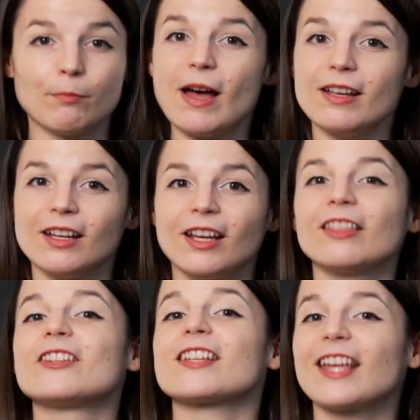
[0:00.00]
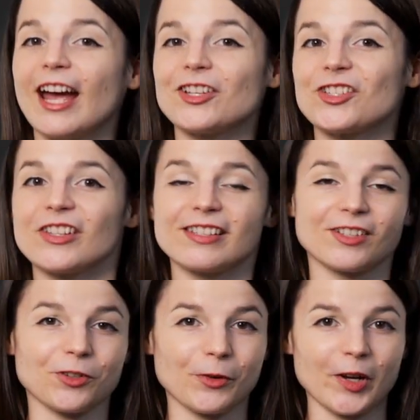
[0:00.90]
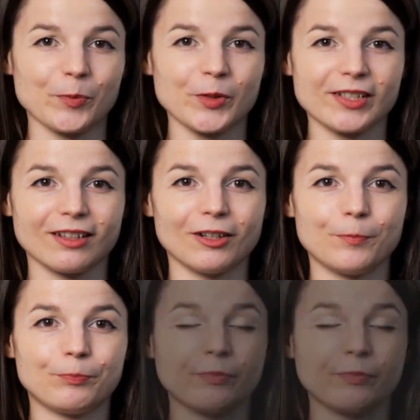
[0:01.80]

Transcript: But there's a catch to this incredible deal.